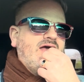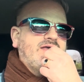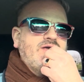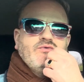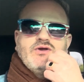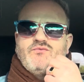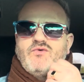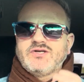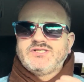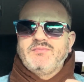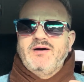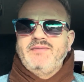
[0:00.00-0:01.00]
get rid of
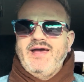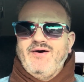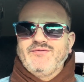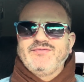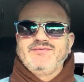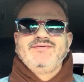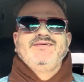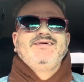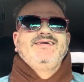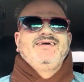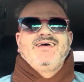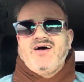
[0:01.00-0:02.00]
what's in my mouth.
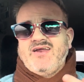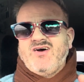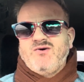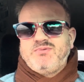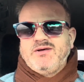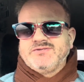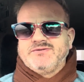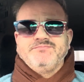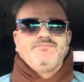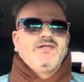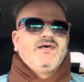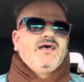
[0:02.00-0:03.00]
I know, pleasant.
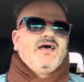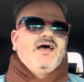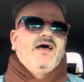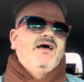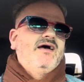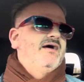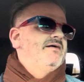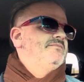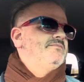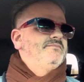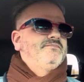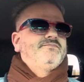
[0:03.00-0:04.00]
I
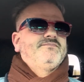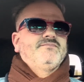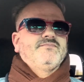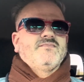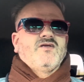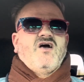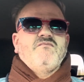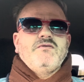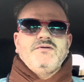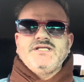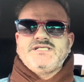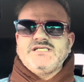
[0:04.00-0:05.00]

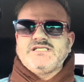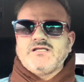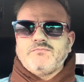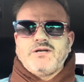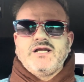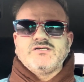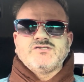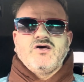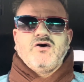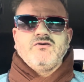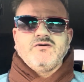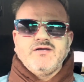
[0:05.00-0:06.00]
remember the test at the Blazers.
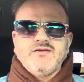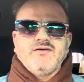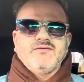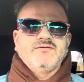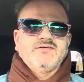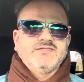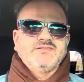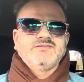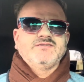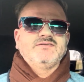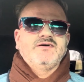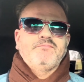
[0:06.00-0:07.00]

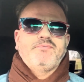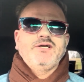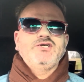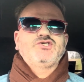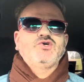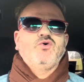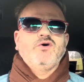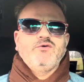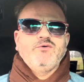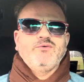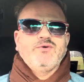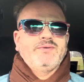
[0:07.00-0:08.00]
I'm pretty sure it
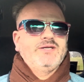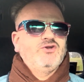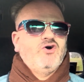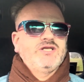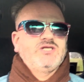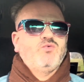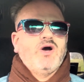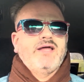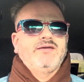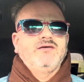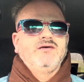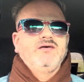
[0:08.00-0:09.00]
would have been
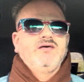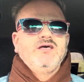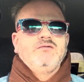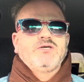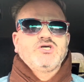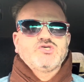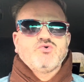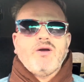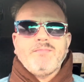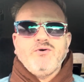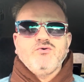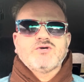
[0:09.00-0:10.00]
91, because the
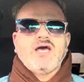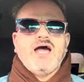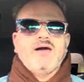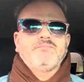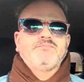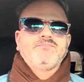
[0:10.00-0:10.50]
Rugby World Cup,